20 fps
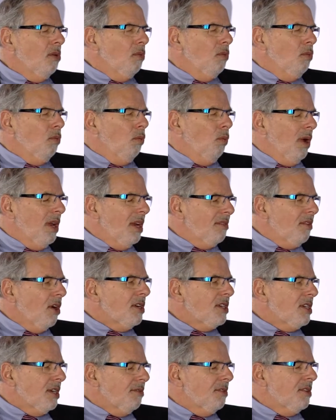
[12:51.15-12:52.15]
one of
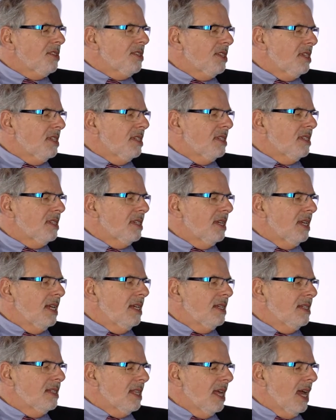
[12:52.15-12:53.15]
our differences
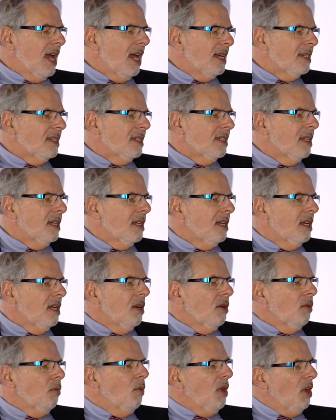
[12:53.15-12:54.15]
is that
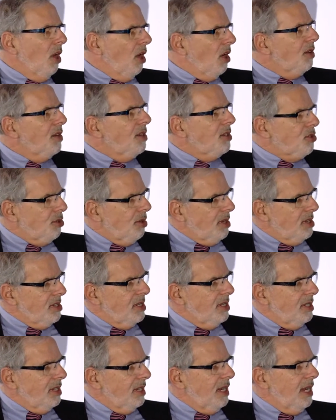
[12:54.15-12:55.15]
we are
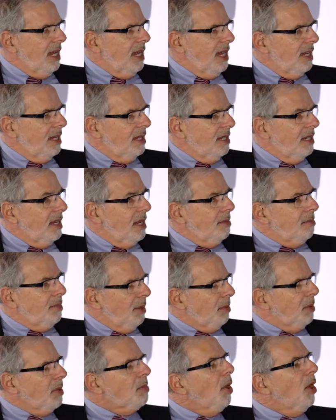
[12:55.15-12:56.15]
interested in
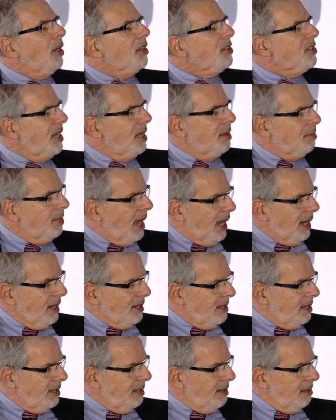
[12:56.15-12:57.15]
public policy
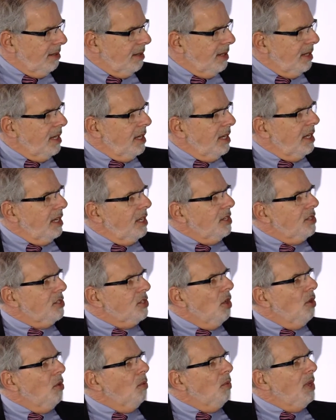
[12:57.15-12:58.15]
impact.
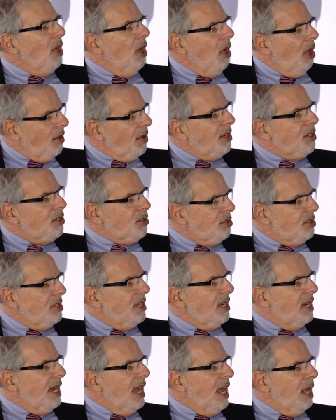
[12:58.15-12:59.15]
So we are
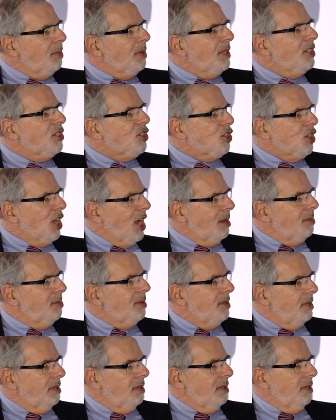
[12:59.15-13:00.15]
interested in helping
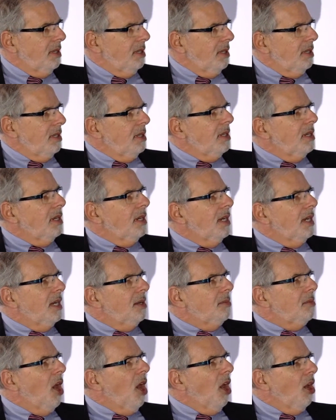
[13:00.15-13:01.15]
shape
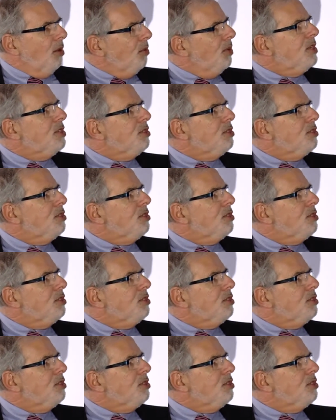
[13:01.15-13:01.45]
our